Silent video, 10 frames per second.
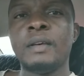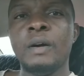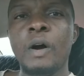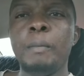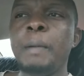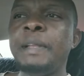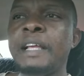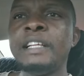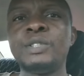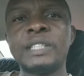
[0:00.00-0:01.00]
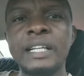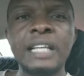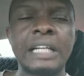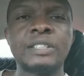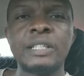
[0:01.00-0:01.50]
or maybe they need to send
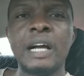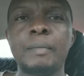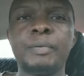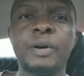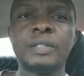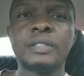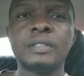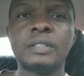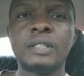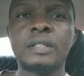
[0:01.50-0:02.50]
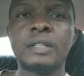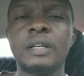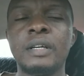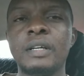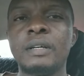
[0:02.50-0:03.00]
their children abroad.
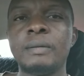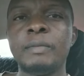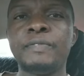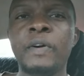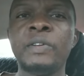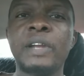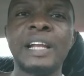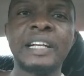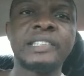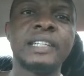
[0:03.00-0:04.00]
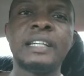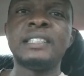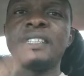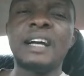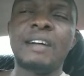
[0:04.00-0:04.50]
Before you know that their children
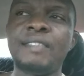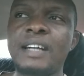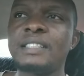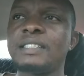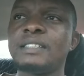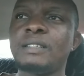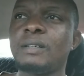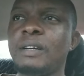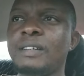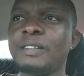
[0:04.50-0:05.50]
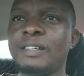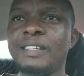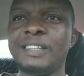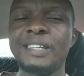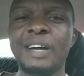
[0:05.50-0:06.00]
is in Harvard.
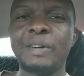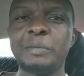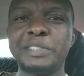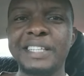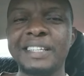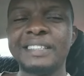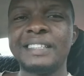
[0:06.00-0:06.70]
You get what I'm saying?